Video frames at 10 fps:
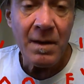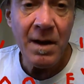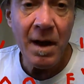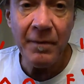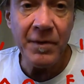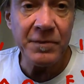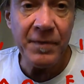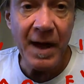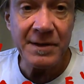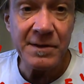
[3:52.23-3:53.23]
Now, of those
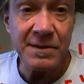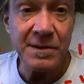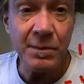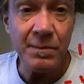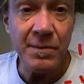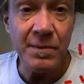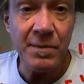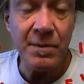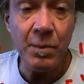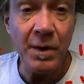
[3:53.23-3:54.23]
factions, the
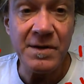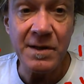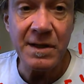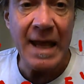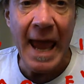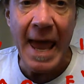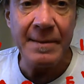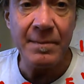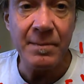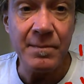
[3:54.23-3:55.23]
ones that
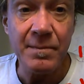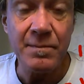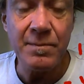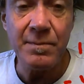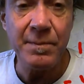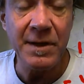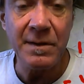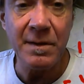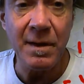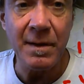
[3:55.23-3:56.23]
can
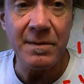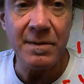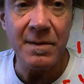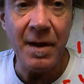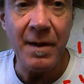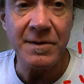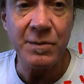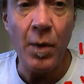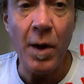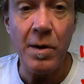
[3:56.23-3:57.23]
be
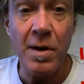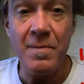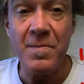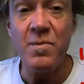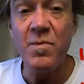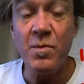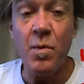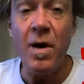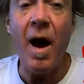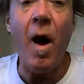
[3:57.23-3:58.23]

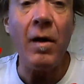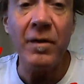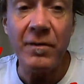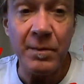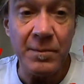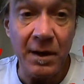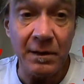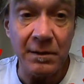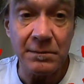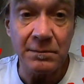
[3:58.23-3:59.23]
all of them
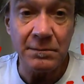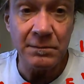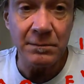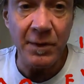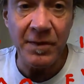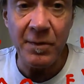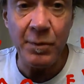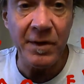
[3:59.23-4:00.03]
know what the